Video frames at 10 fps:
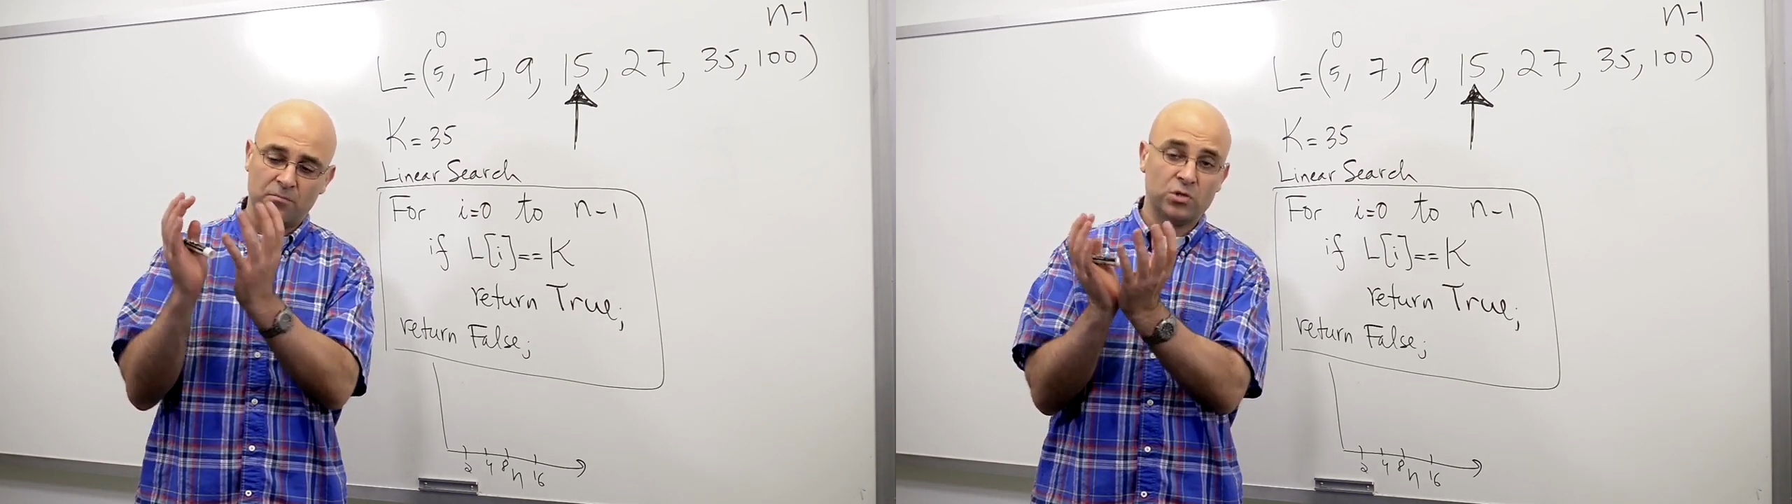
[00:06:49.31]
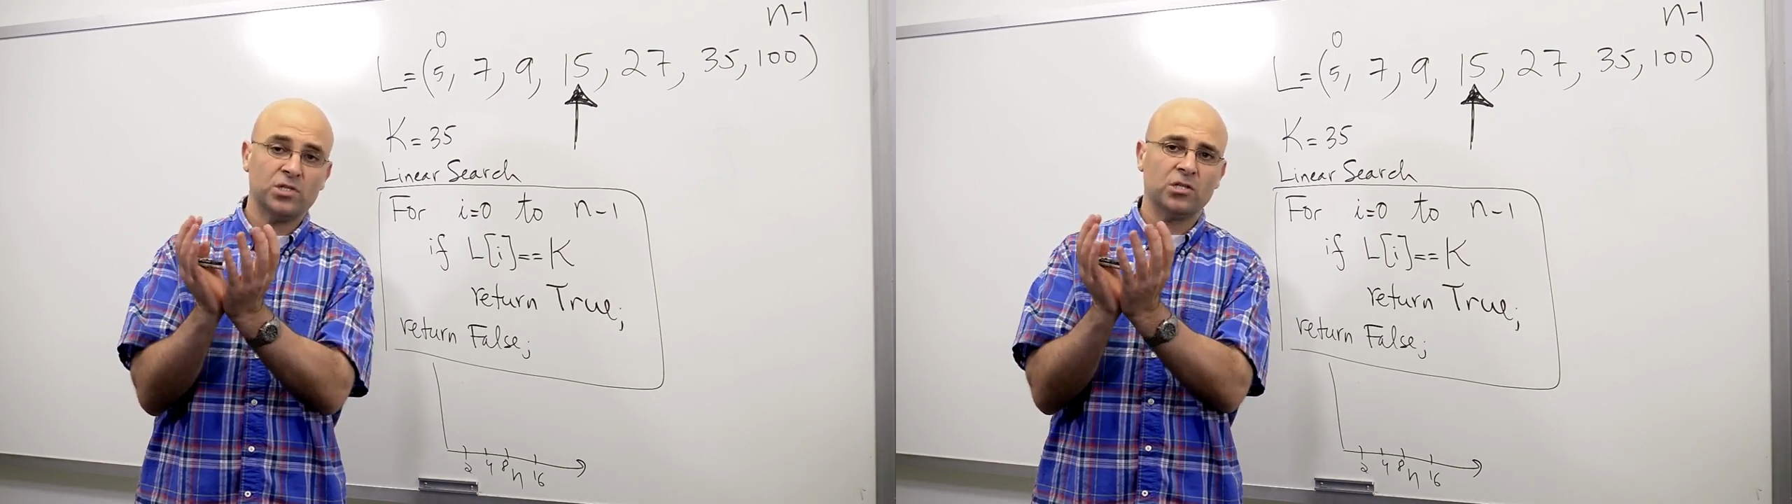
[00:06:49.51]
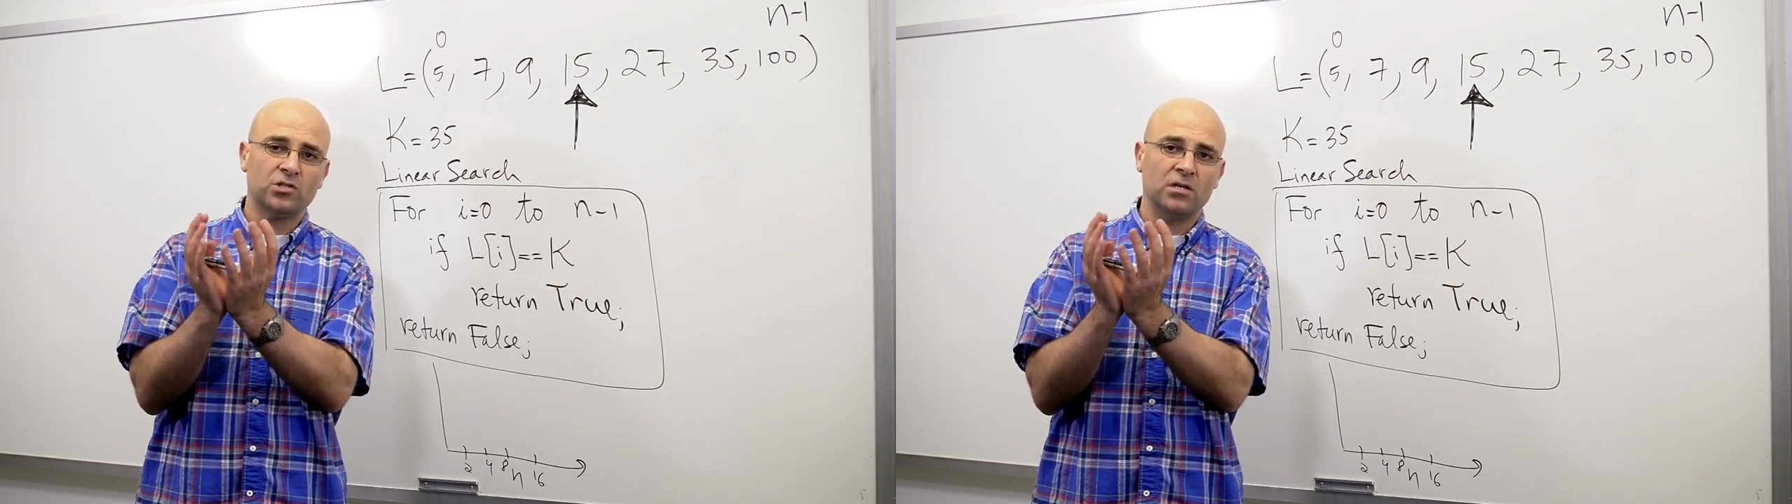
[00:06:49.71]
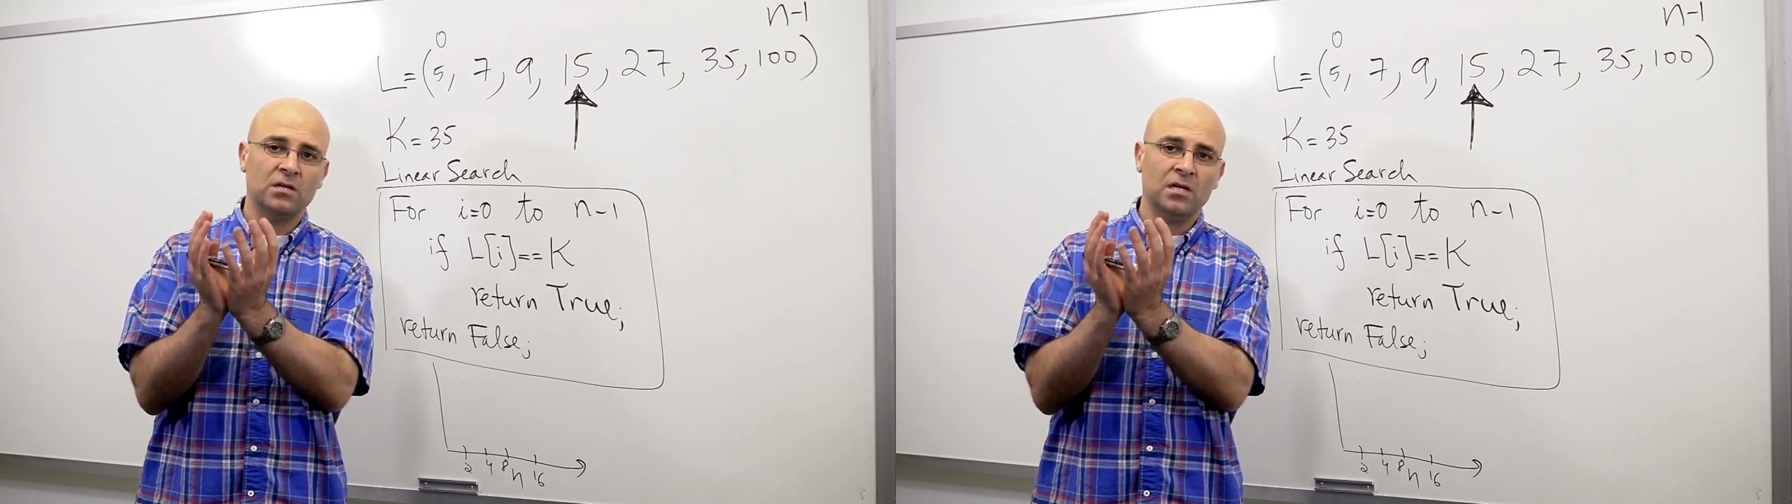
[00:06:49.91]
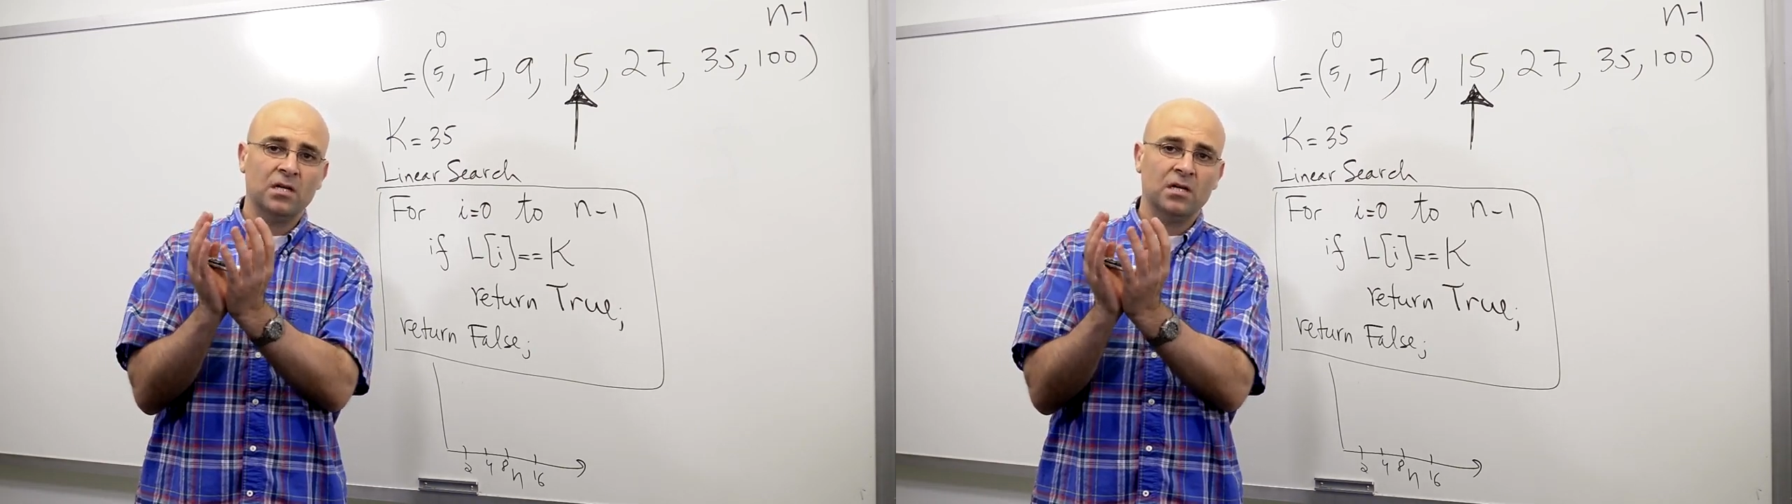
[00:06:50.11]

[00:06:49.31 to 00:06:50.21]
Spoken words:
procedure.